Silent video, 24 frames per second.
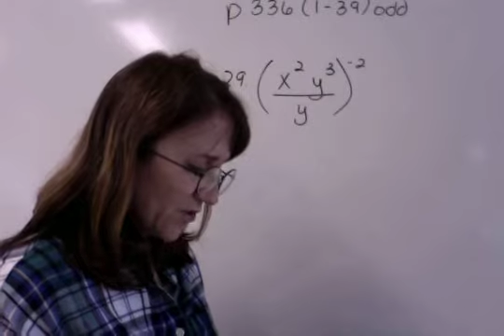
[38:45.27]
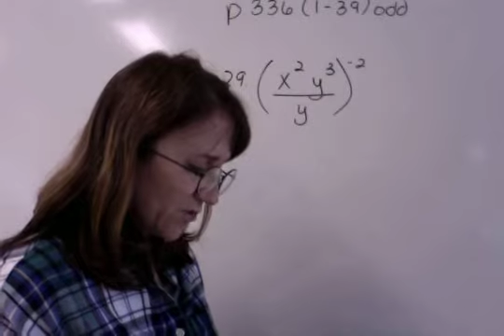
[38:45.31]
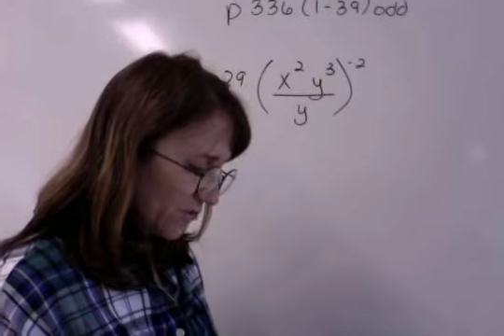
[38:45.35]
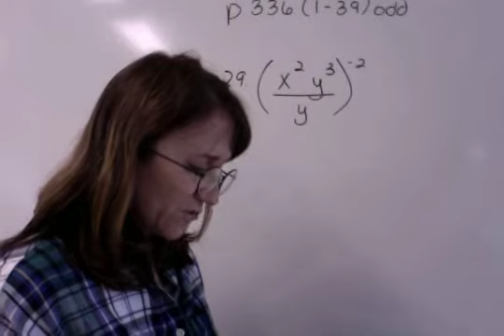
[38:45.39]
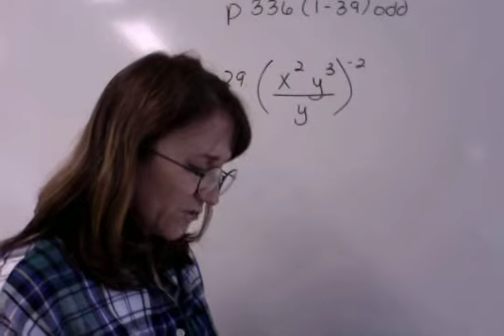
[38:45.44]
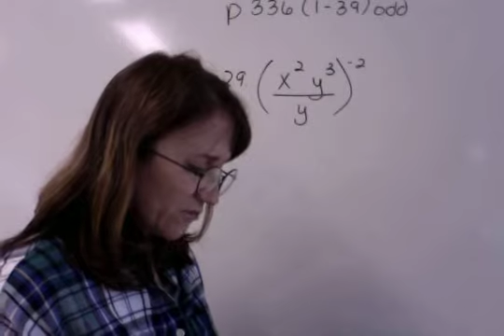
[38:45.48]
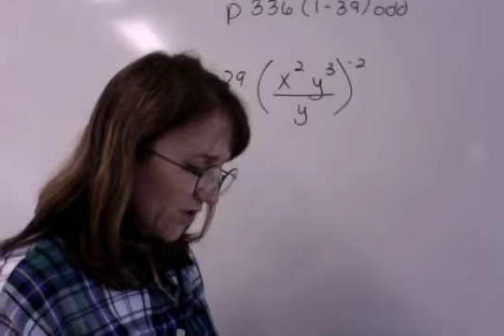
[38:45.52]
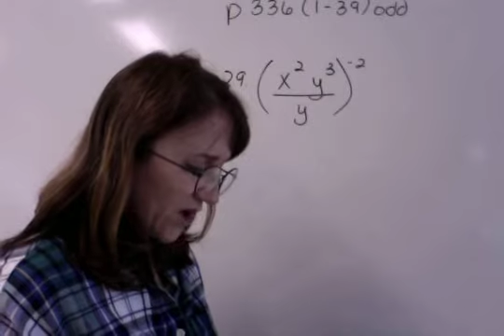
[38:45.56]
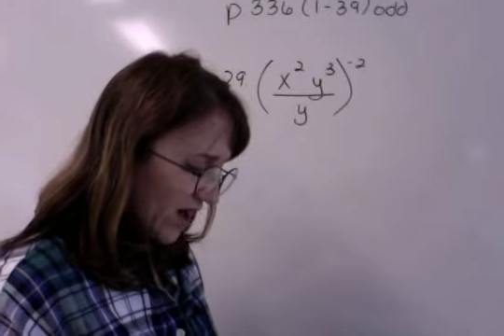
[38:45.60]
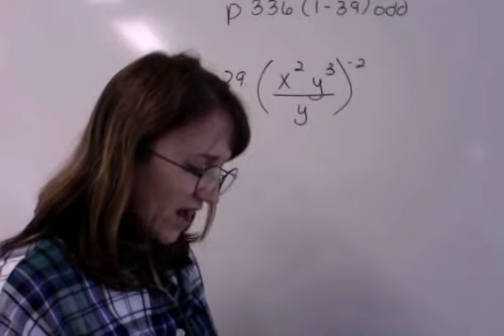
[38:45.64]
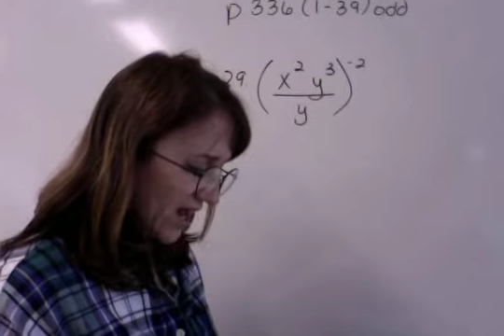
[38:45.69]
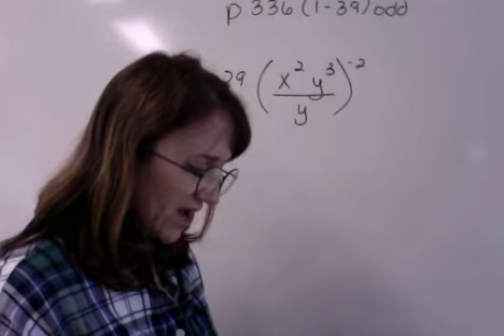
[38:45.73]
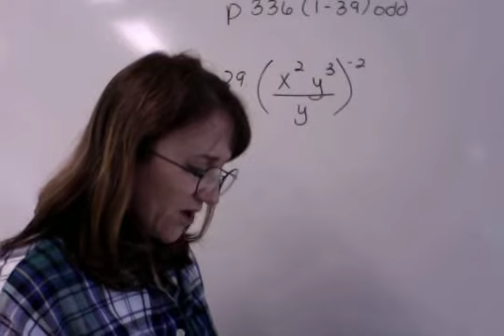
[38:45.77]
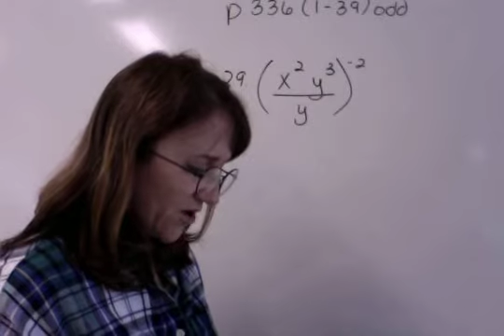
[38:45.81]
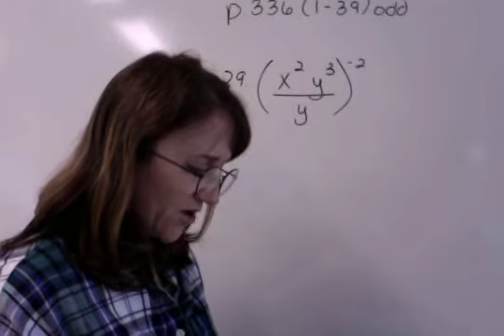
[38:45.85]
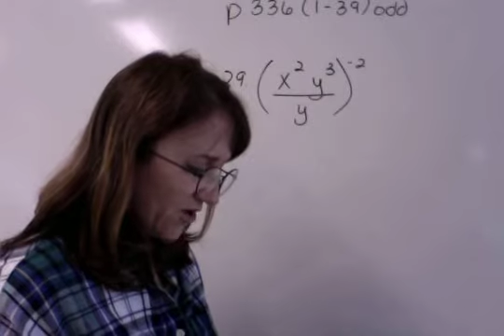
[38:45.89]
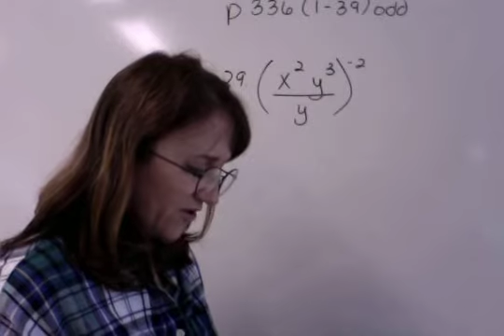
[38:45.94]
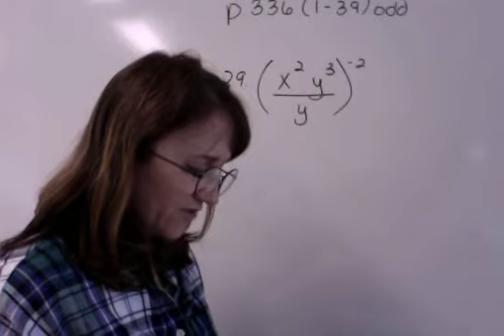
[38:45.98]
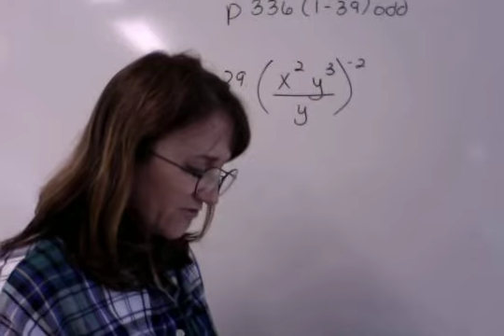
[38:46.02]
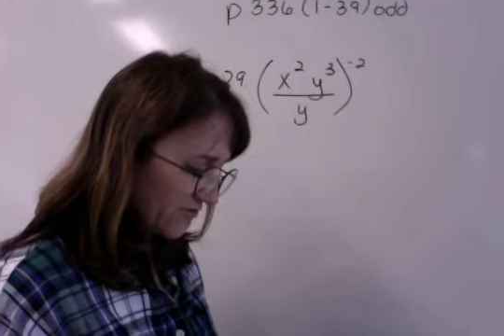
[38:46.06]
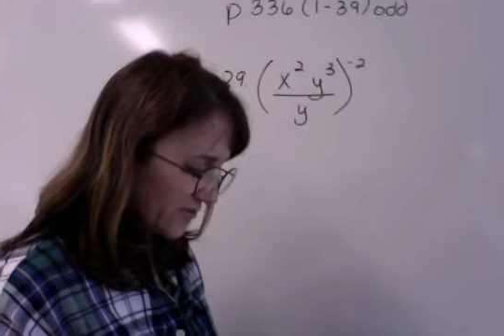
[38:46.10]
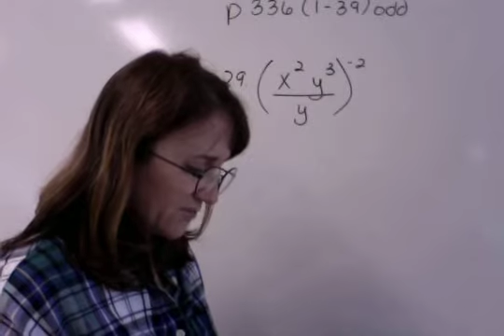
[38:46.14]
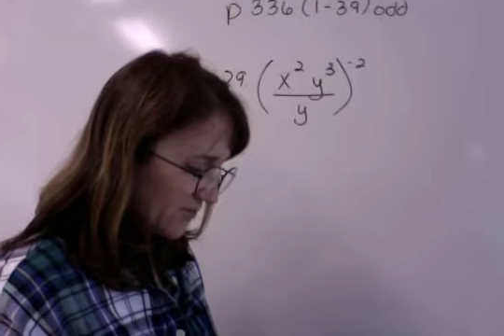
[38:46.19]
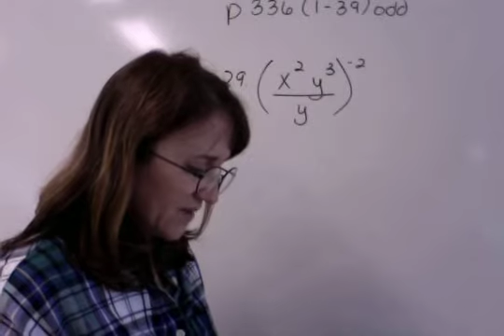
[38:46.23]
right
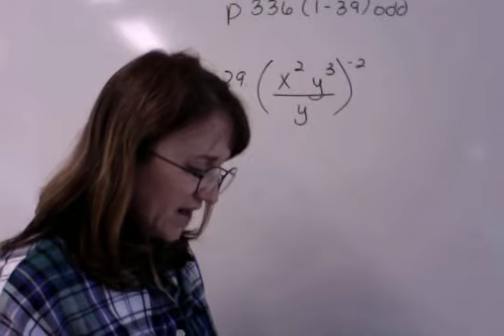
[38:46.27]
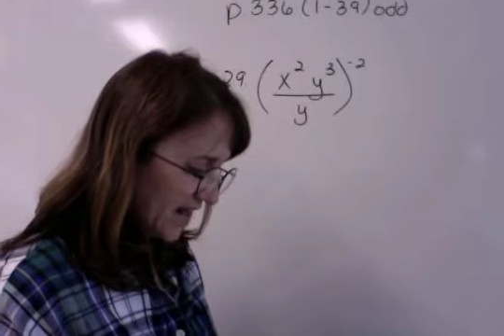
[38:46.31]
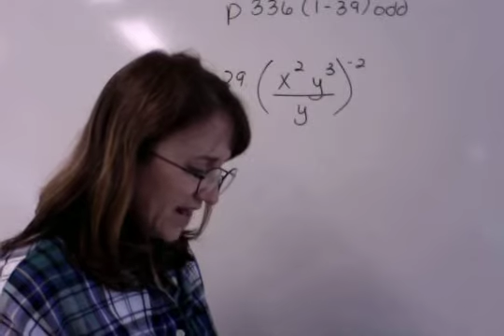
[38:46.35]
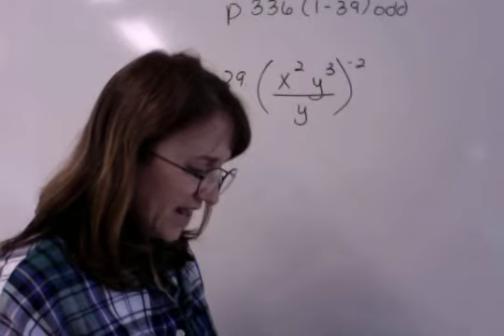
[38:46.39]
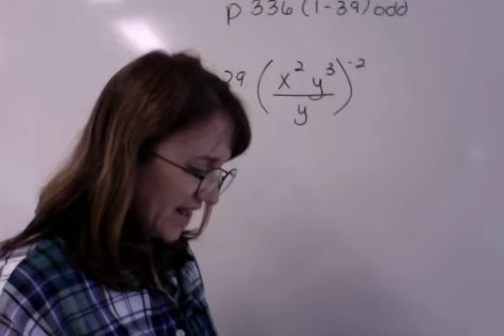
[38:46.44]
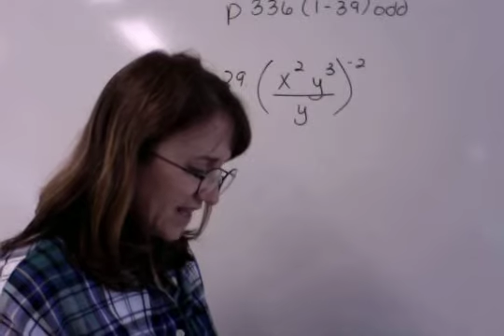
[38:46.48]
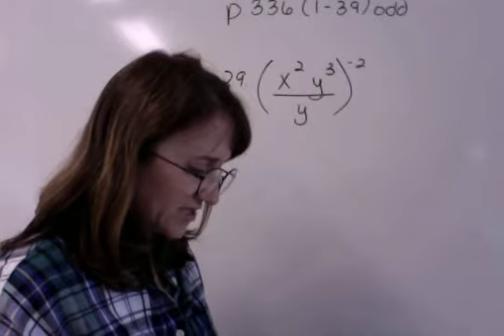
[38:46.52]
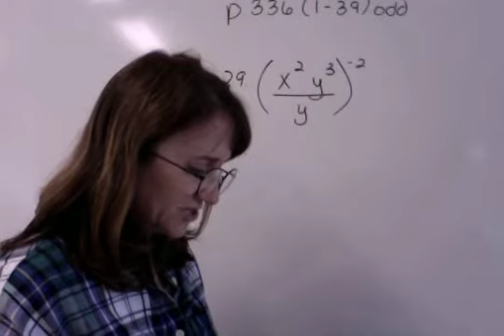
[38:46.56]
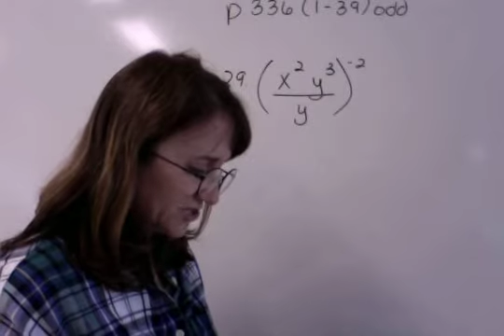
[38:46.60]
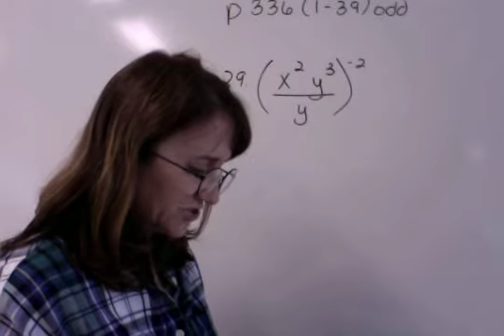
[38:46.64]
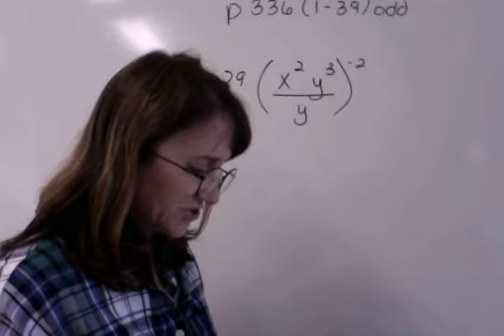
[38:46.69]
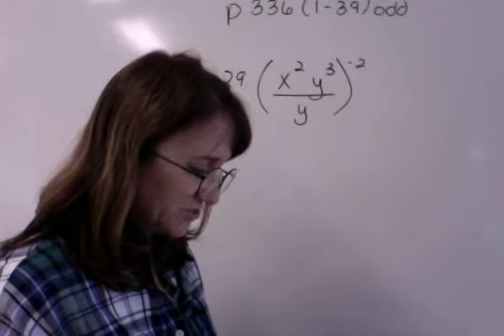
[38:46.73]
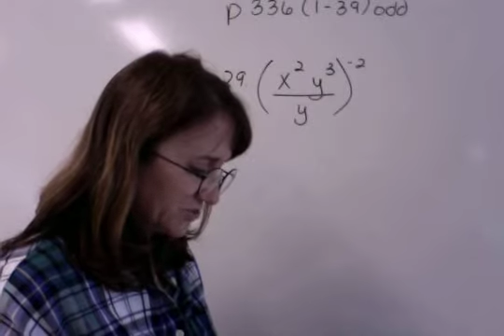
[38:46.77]
off the bat